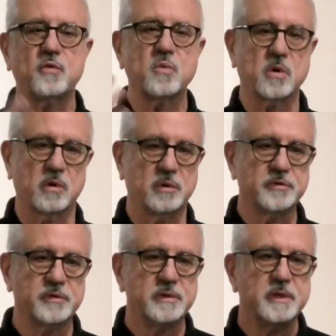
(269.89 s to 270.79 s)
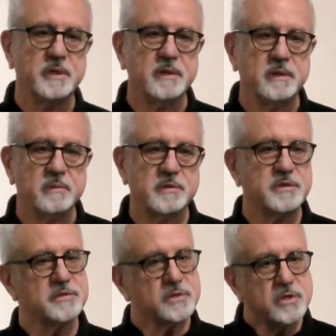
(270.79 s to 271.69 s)
world, which
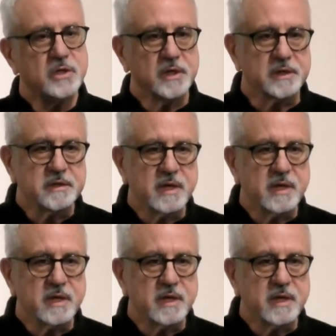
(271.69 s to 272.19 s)
is good.